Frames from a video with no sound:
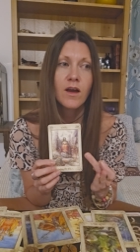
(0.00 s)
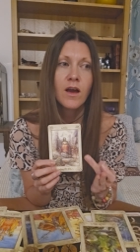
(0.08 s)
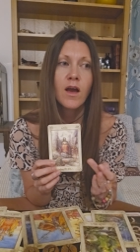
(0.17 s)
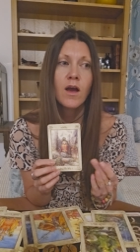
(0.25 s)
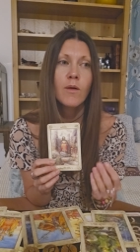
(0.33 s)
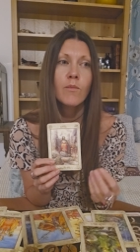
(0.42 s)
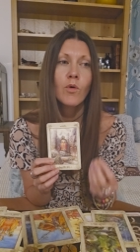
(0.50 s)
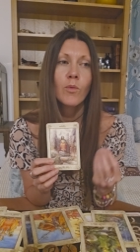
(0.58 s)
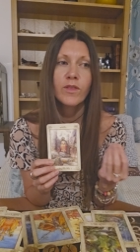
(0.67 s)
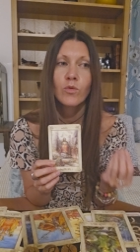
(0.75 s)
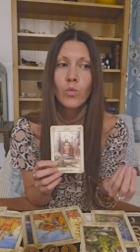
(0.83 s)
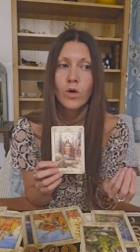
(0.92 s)
um or
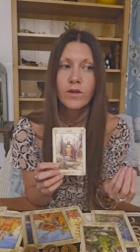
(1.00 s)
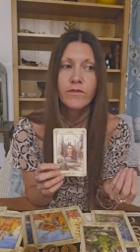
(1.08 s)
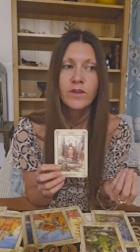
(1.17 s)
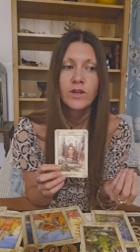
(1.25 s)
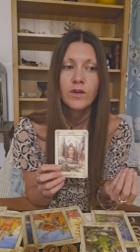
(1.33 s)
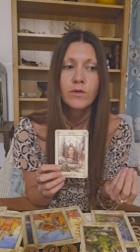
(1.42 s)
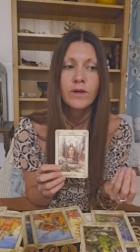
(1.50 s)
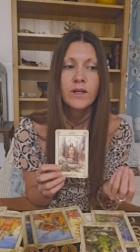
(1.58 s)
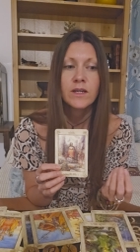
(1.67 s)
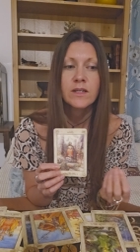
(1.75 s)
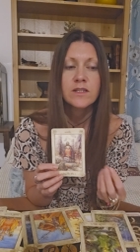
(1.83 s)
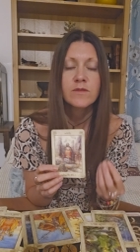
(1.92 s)
whether one of you
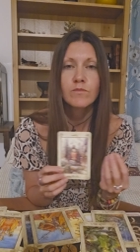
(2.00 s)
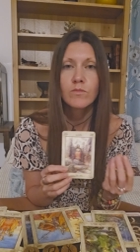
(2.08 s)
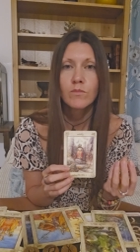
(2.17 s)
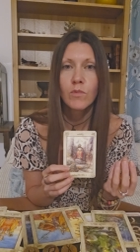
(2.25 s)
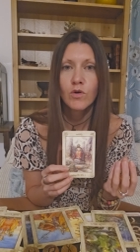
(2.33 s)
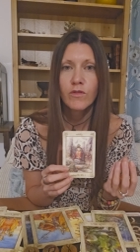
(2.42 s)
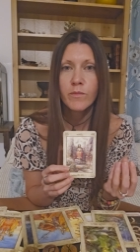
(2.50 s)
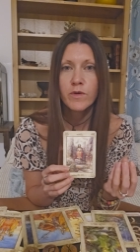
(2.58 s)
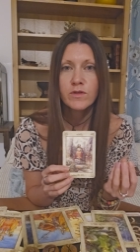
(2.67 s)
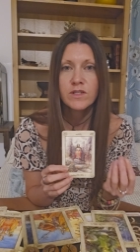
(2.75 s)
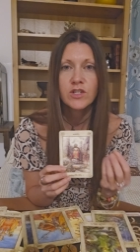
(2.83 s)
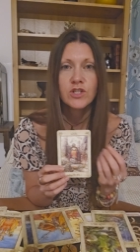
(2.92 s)
is more of a
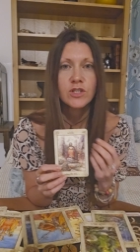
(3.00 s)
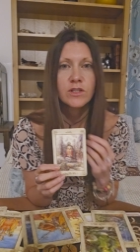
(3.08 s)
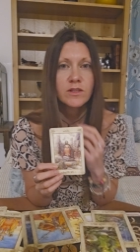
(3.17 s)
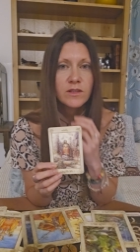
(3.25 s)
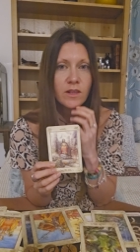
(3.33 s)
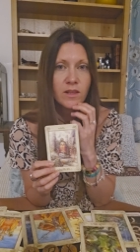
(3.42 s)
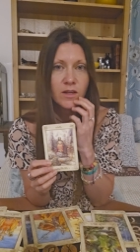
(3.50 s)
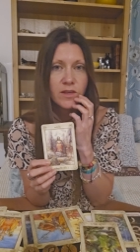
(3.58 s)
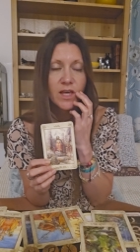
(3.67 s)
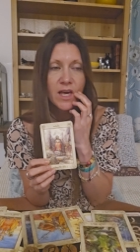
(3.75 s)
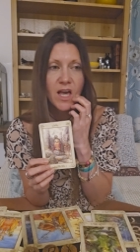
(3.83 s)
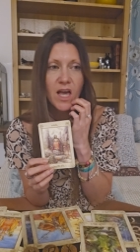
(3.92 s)
musician than the
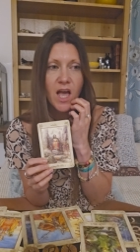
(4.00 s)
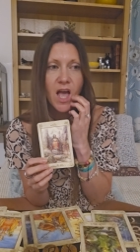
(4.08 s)
other